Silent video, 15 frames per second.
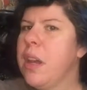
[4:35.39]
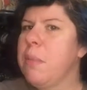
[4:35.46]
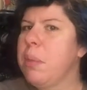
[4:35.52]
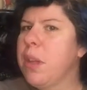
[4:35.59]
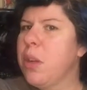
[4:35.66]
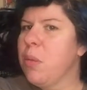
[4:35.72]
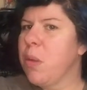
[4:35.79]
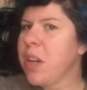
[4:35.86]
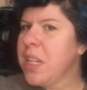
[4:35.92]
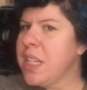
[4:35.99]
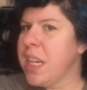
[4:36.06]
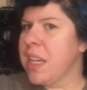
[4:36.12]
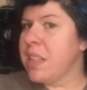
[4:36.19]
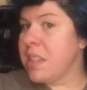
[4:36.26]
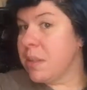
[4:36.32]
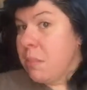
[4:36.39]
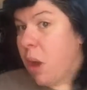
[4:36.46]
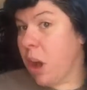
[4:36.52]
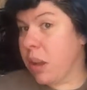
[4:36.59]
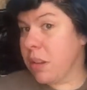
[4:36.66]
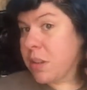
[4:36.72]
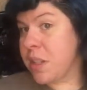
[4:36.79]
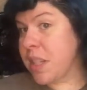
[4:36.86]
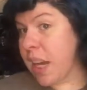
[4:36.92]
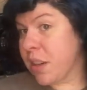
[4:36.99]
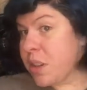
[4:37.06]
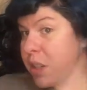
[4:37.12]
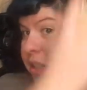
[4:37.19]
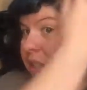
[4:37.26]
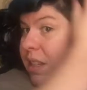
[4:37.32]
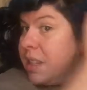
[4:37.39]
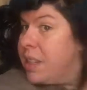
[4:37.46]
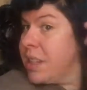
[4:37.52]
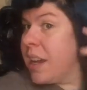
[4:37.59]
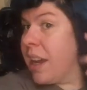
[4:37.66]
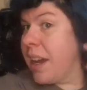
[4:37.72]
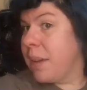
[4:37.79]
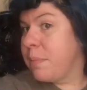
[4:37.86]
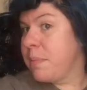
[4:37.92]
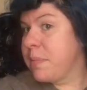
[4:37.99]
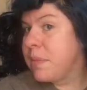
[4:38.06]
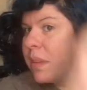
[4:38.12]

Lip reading: but you want to take smaller sections this time